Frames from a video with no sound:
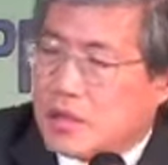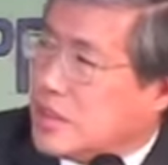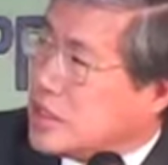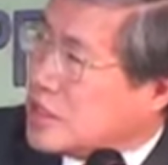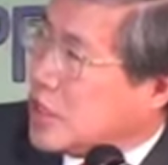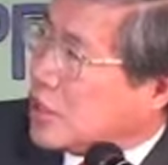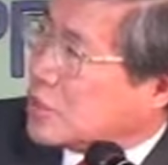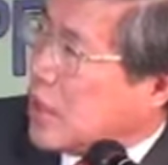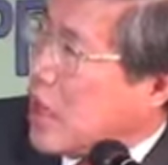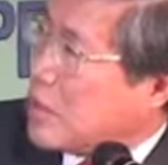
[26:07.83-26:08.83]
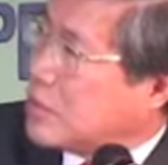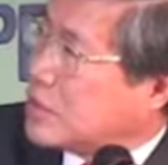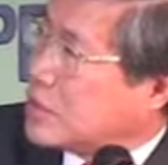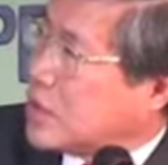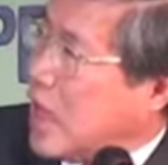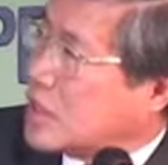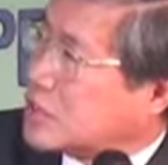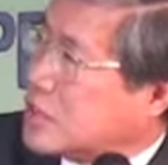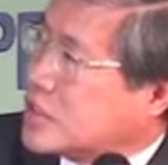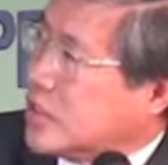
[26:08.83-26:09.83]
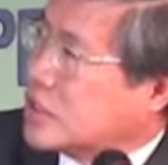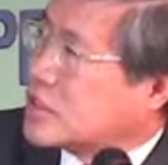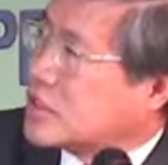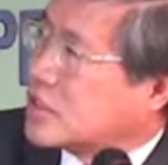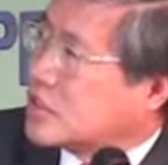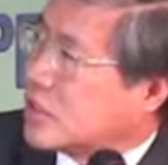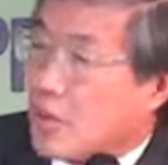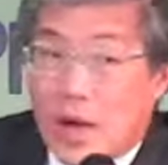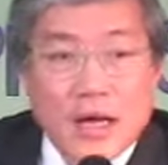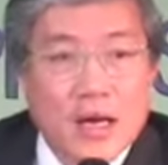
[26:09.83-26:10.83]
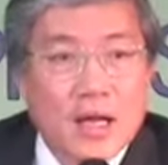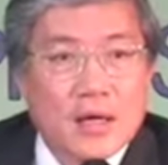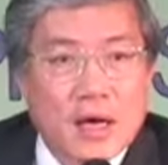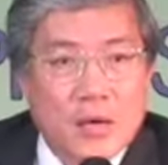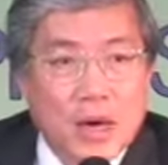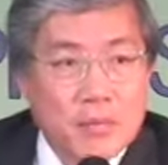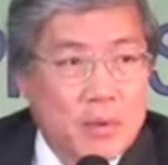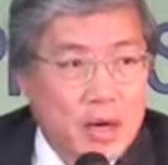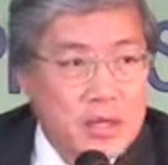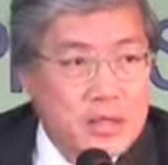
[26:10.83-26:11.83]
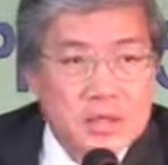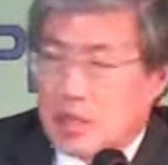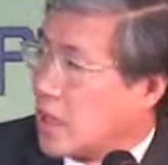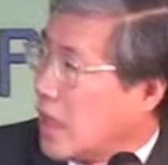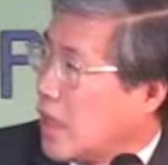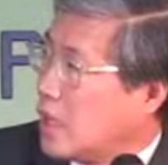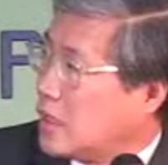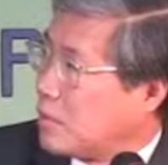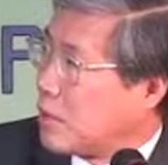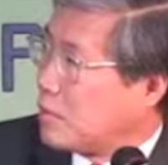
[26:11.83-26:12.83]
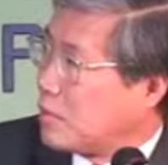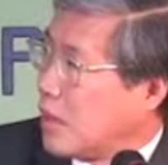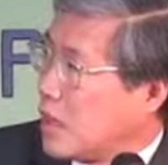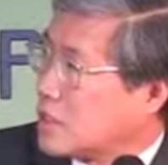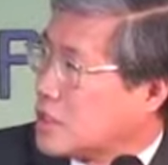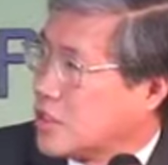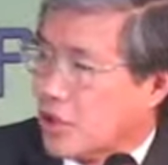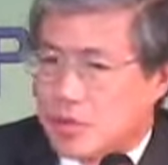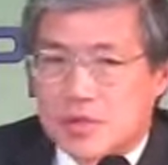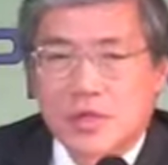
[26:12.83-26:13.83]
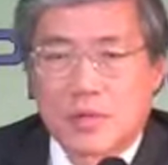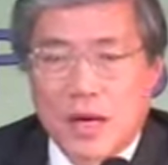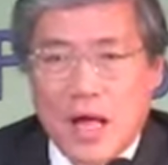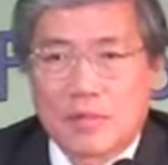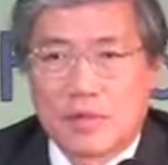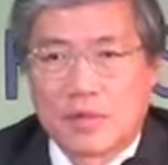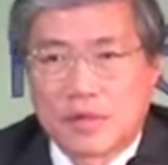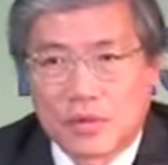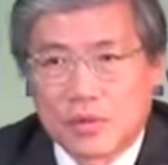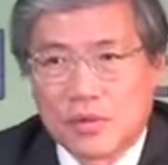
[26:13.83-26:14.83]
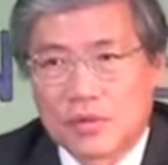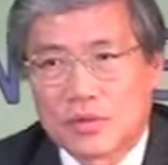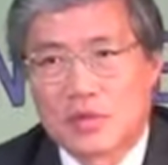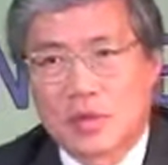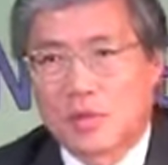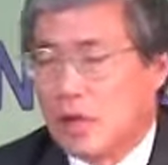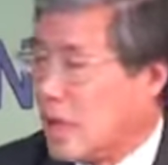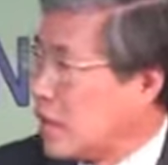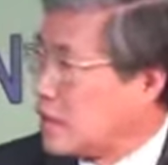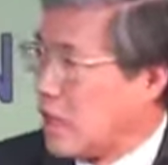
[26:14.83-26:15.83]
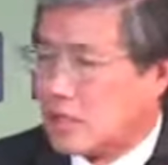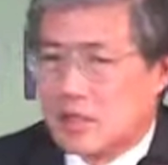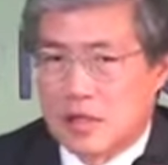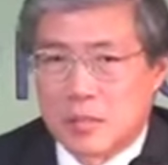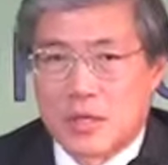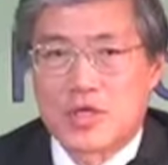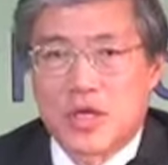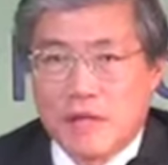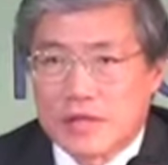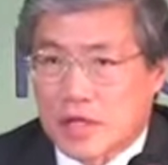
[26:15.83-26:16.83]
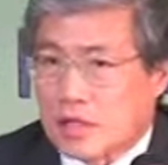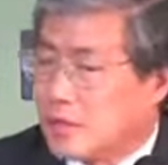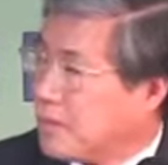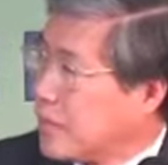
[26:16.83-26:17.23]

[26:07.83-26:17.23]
This shows what happened to tax receipts, the white bars, and the purple bars shows what happened to the budget deficit.